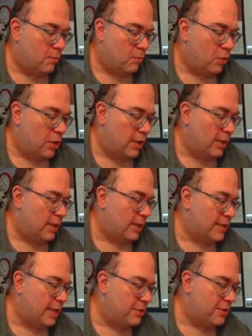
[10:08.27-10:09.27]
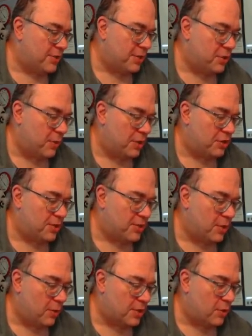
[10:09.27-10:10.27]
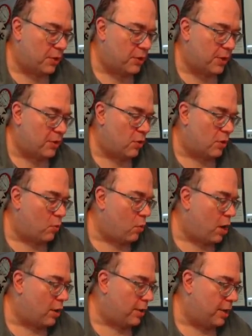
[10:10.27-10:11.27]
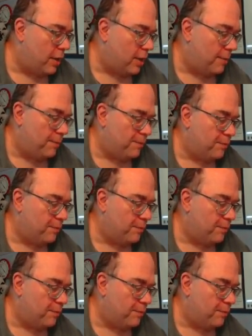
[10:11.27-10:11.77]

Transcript: Put it in a dangerous situation. So it's going to ignore the water here.